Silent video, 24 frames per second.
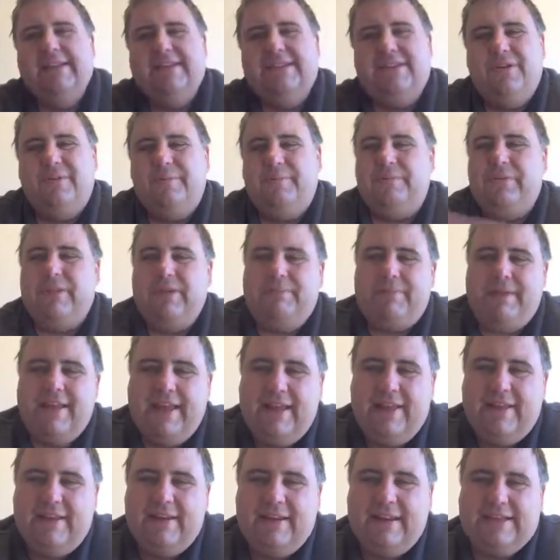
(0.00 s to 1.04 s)
So the
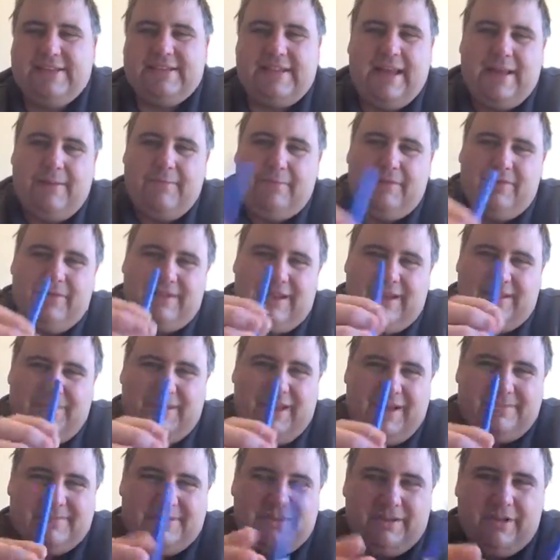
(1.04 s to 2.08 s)
pen example
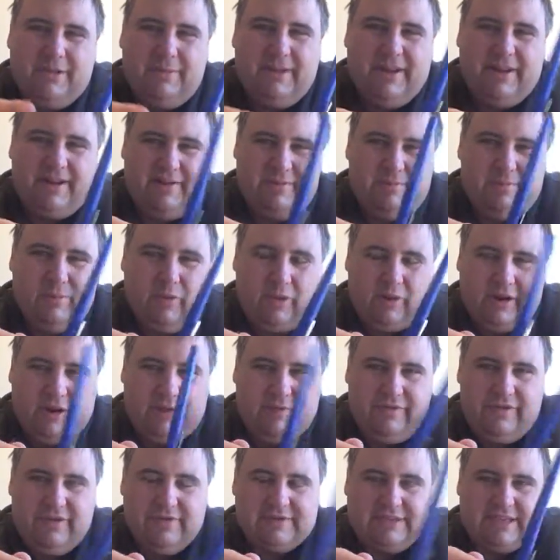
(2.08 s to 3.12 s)
becomes a little bit more
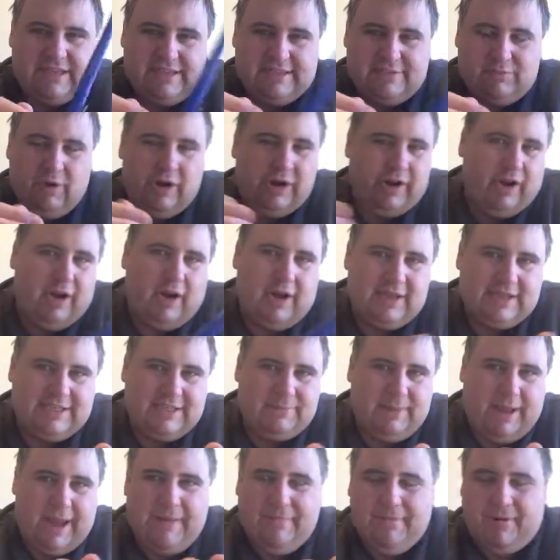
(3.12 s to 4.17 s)
confusing because what
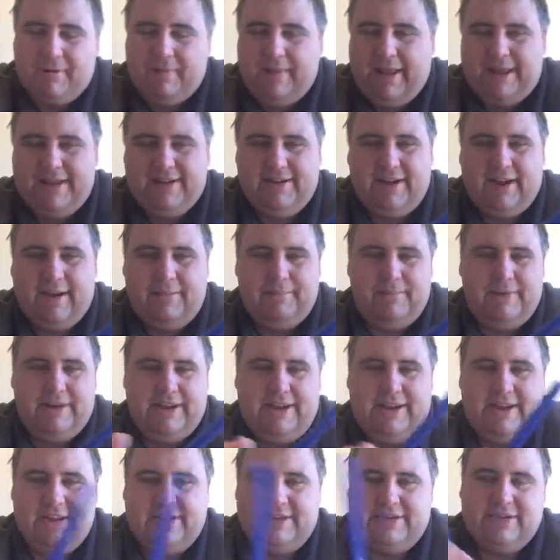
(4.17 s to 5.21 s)
caused the Papermate
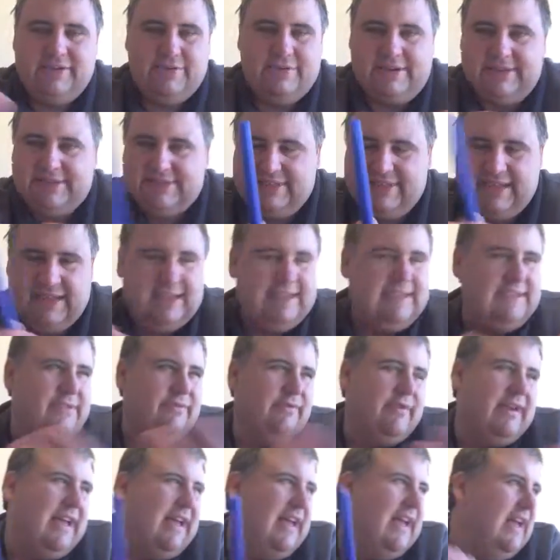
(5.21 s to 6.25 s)
Company to
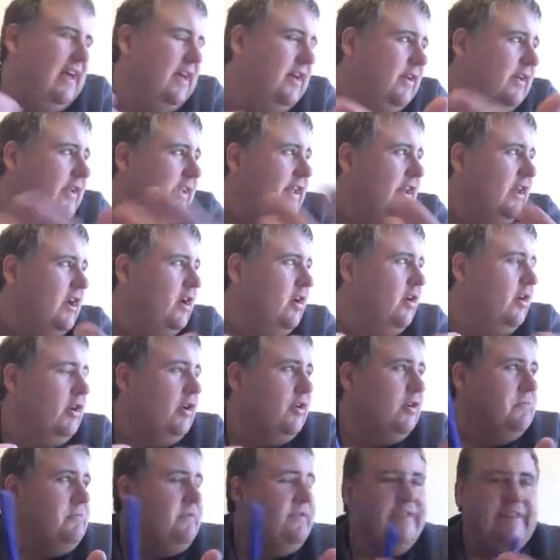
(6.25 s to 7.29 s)
exist? Well,
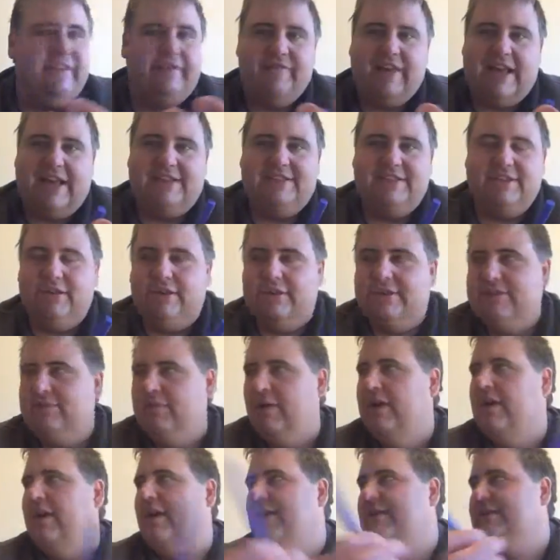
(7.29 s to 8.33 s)
a group of investors.
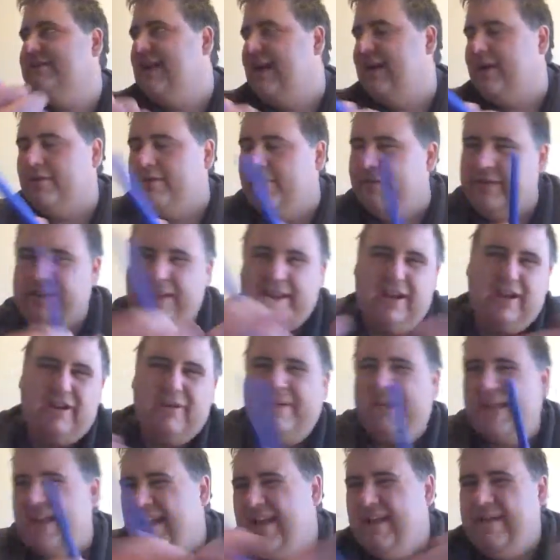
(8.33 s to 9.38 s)
And what caused that group,
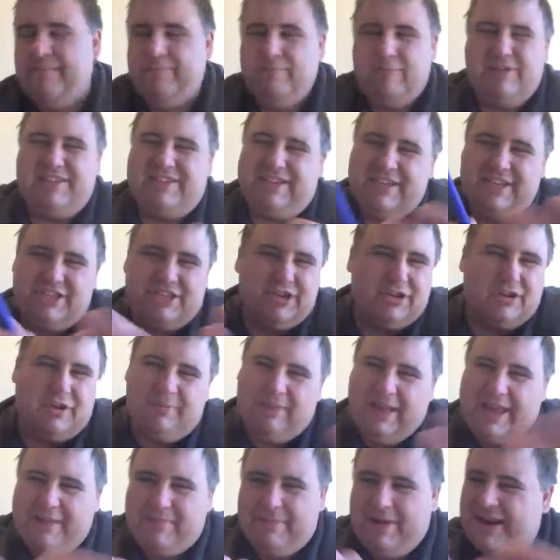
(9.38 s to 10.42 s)
potential
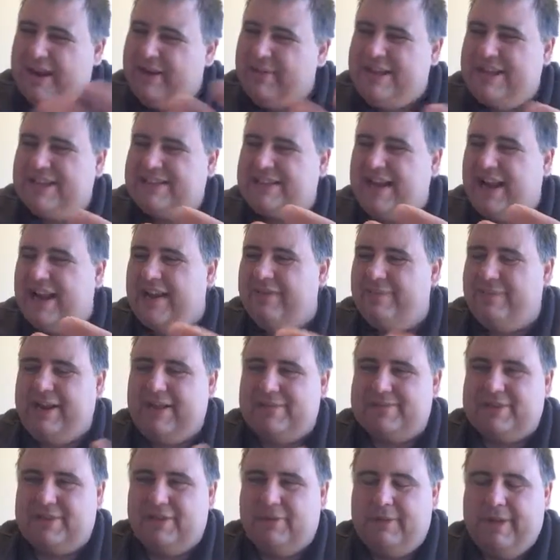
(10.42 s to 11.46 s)
to make money? I mean, it's kind of
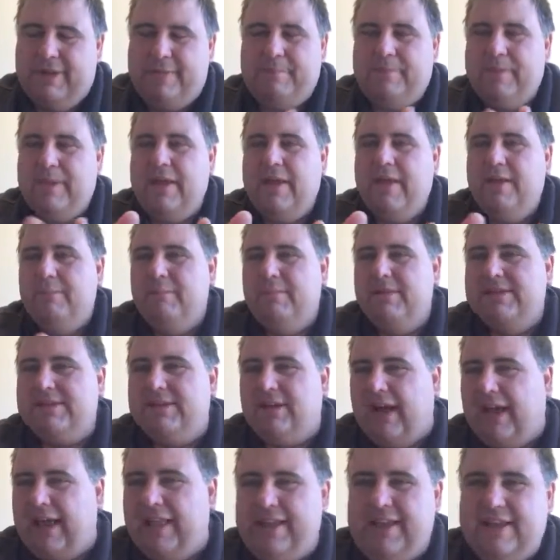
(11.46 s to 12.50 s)
becomes a little bit...
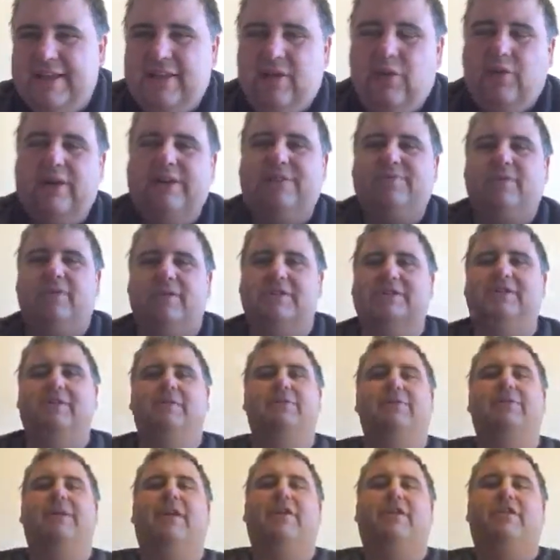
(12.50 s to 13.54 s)
So I think it always works a
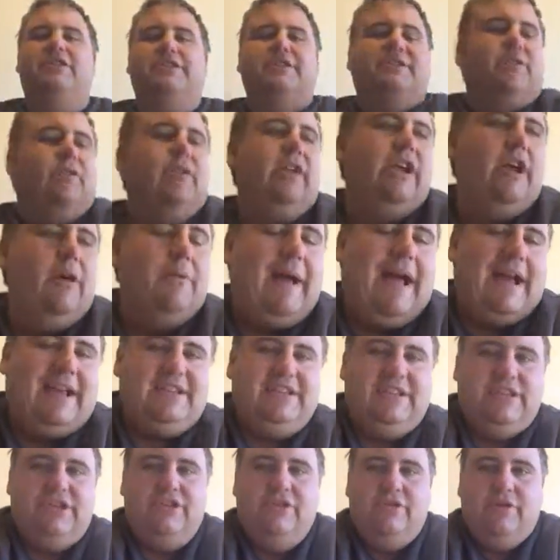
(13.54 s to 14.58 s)
little bit better just sort of go
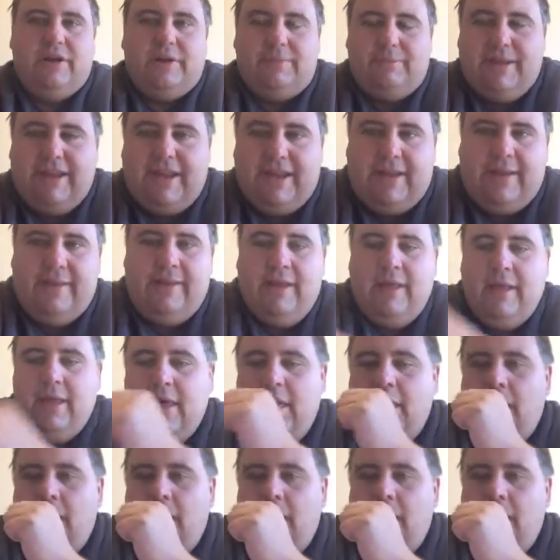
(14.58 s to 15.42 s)
back to you and me.